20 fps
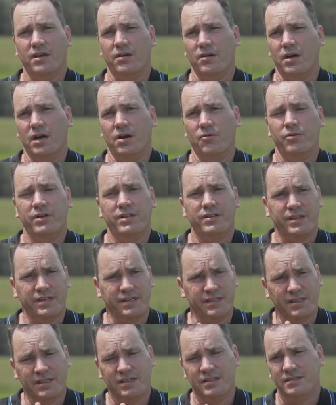are
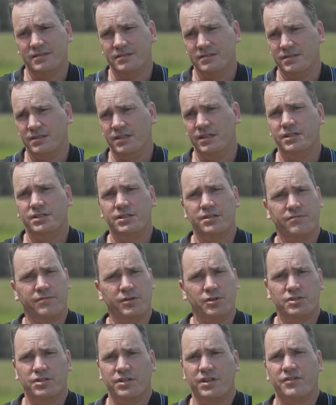really into the
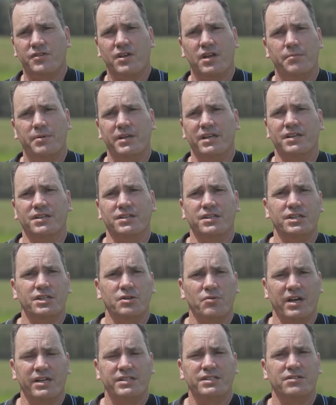future. There's going to be a
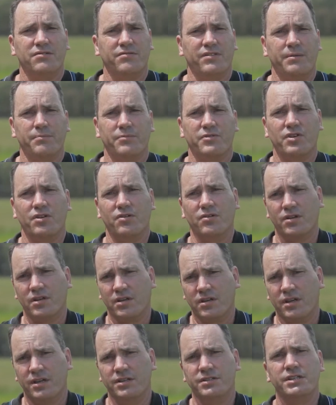continuation of them. So
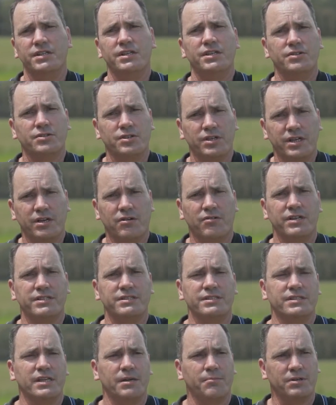continue to
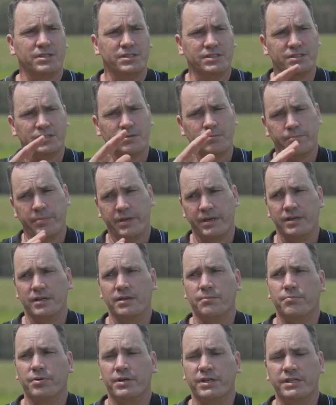increasing temperatures, but
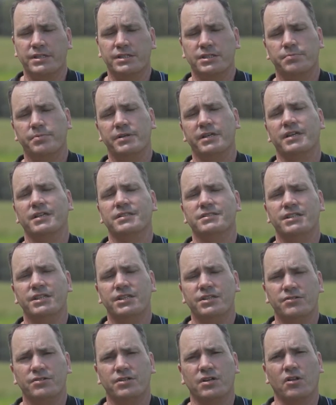predicted to be a
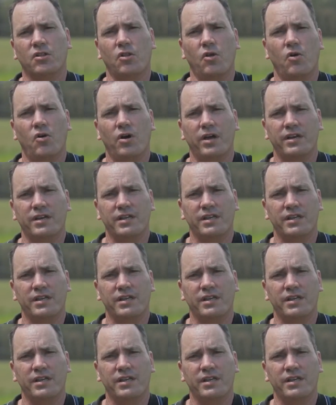continued decline